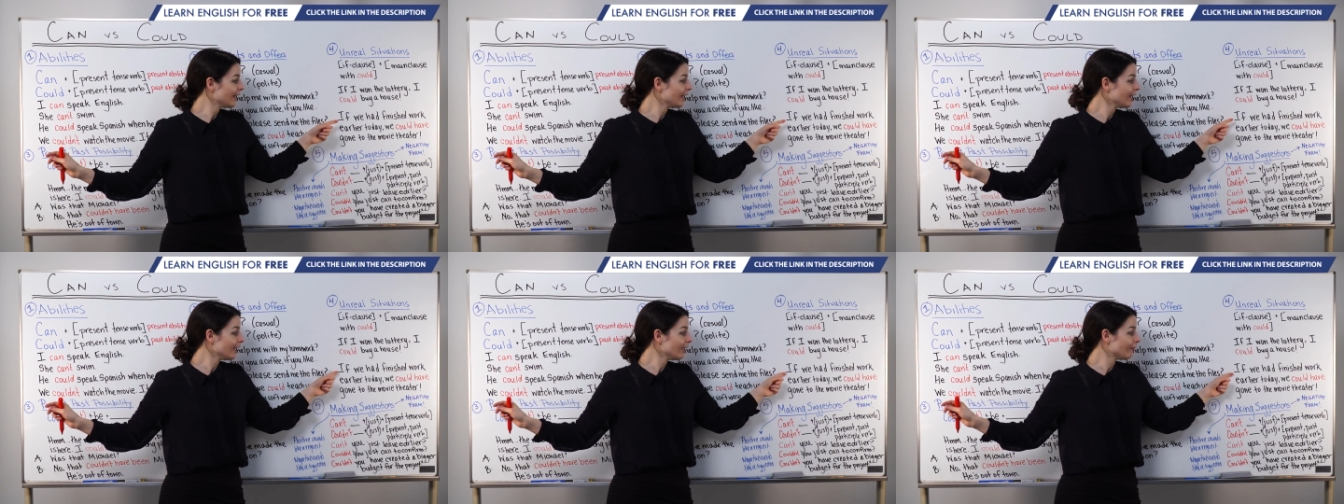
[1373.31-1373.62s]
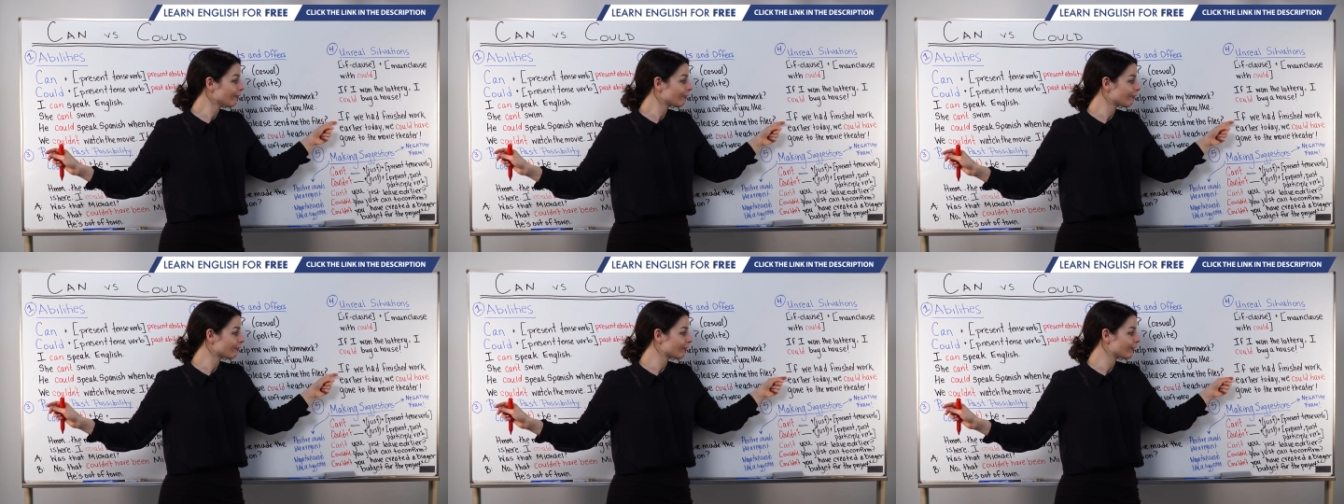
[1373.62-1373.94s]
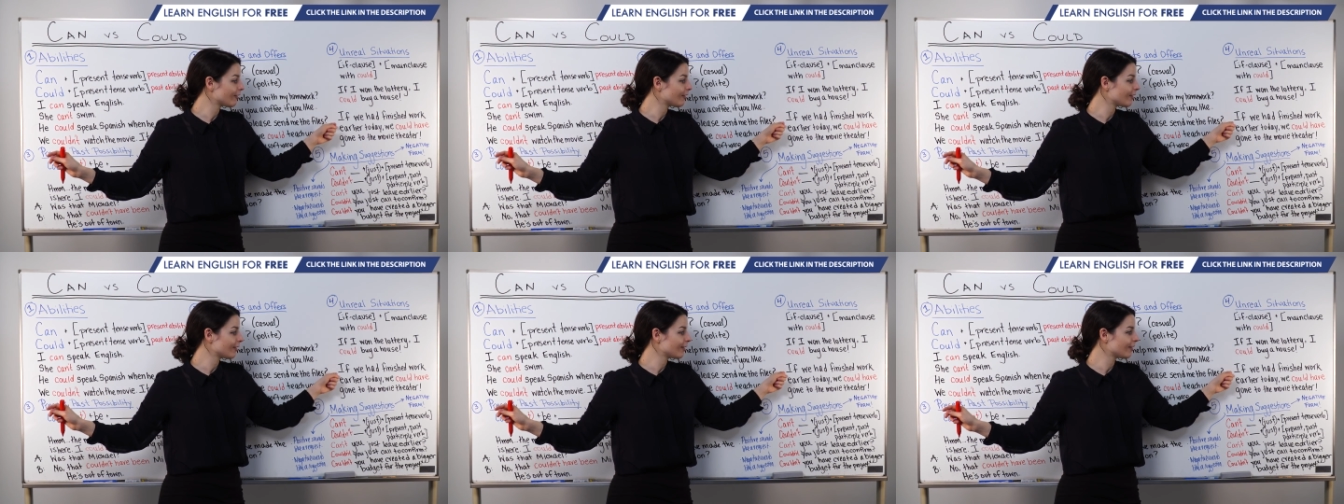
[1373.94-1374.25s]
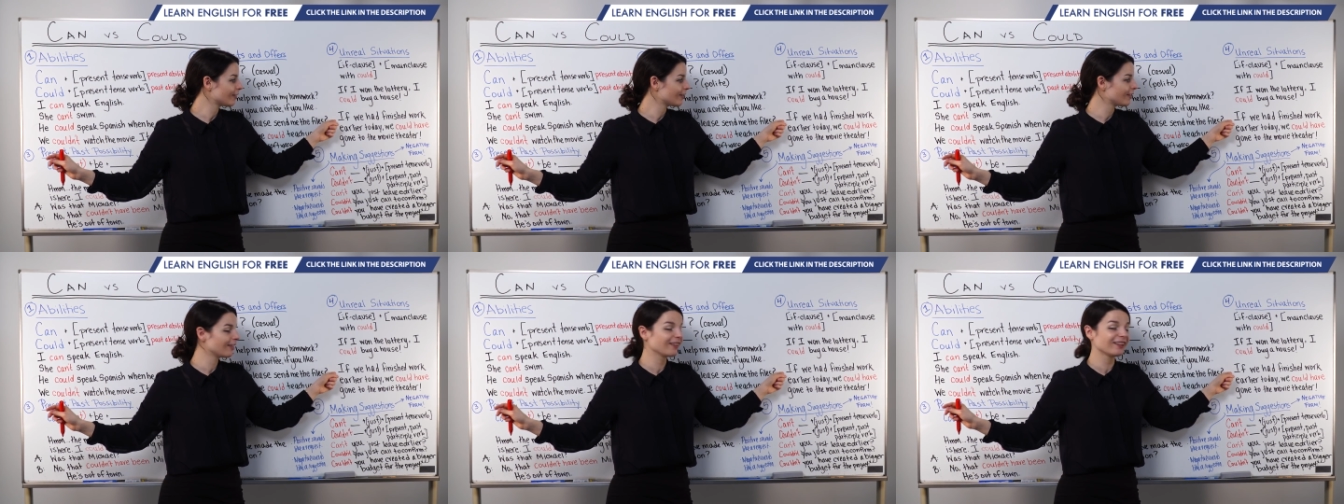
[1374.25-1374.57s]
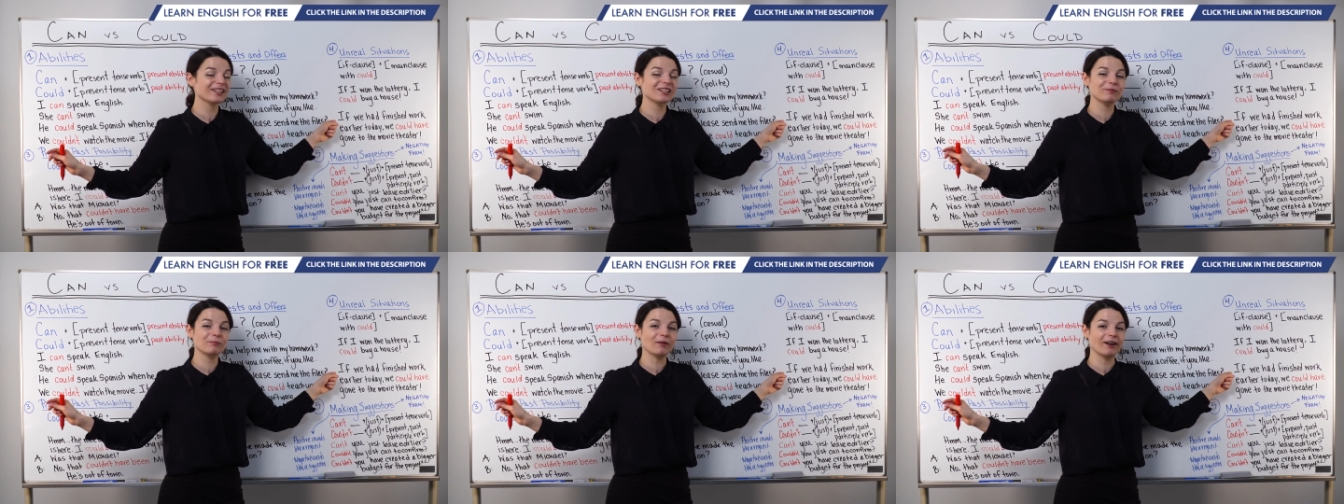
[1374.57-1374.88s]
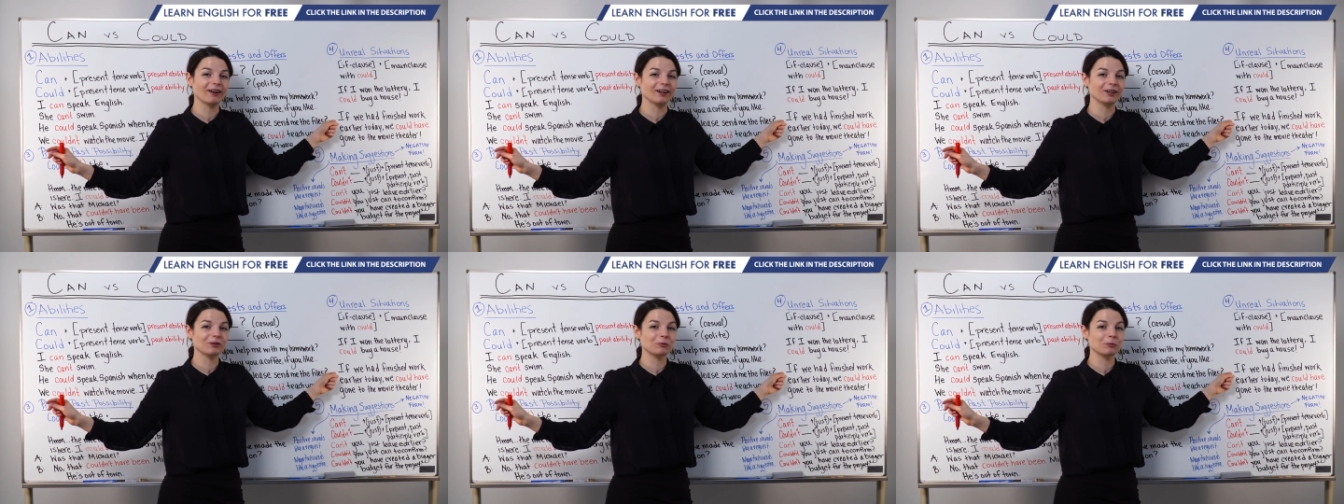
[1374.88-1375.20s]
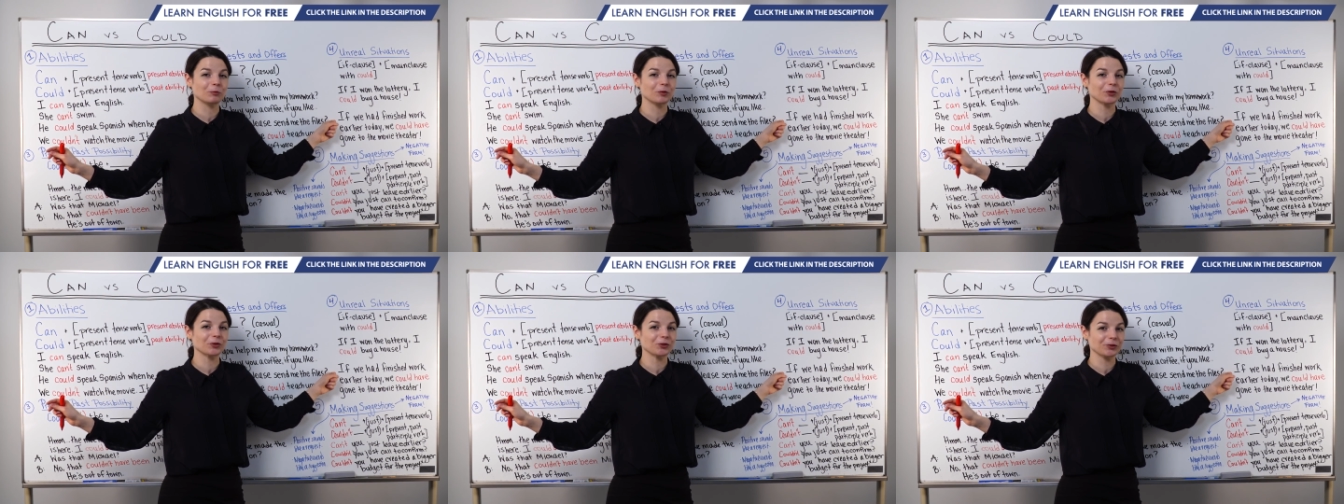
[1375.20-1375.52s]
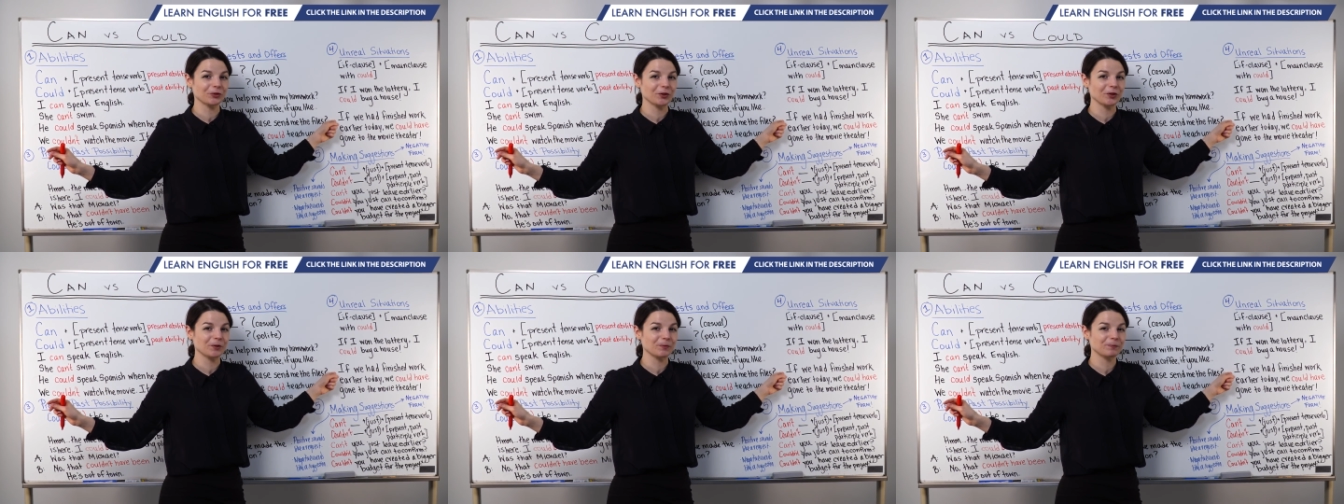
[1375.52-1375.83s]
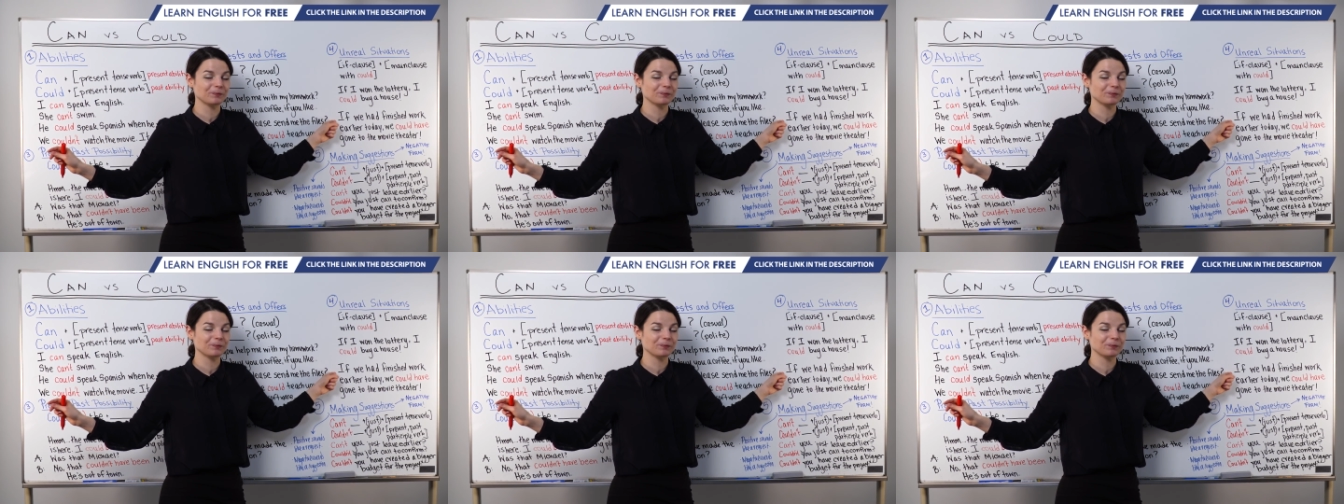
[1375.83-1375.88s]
if this part were true.